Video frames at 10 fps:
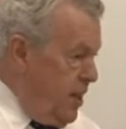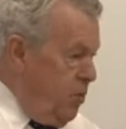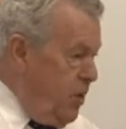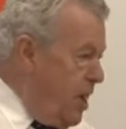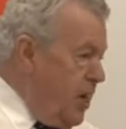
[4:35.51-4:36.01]

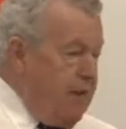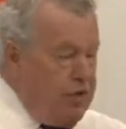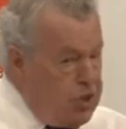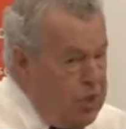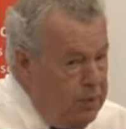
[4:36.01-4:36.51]
We can't have a
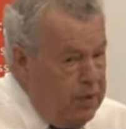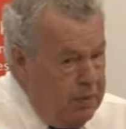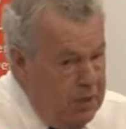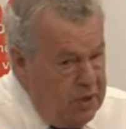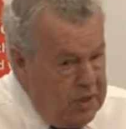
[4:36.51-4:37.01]
super
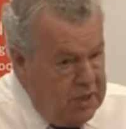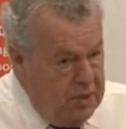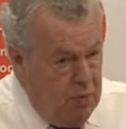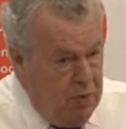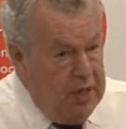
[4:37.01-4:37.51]
immune
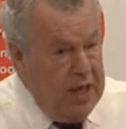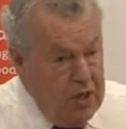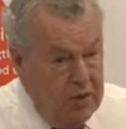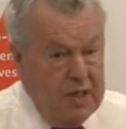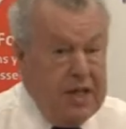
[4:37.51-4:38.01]
system. What we can
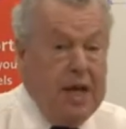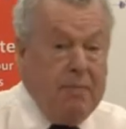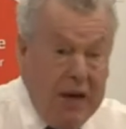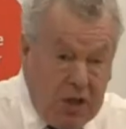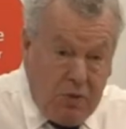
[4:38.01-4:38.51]
do is to get it
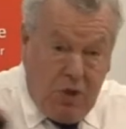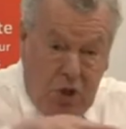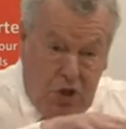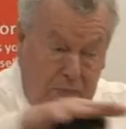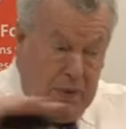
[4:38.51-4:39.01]
back to what it
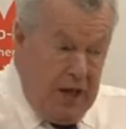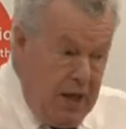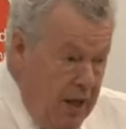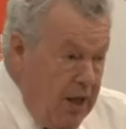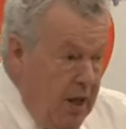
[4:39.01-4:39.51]
should be
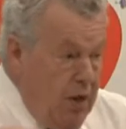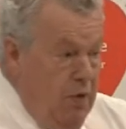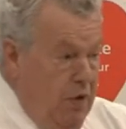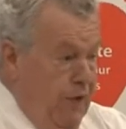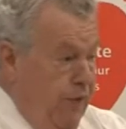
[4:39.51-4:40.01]

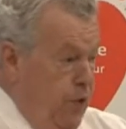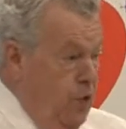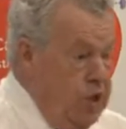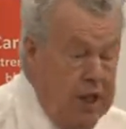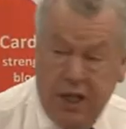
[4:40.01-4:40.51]
with the full
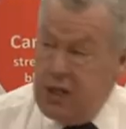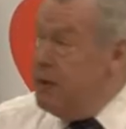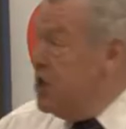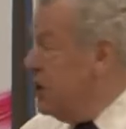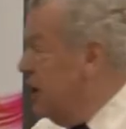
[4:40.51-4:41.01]
gene expression.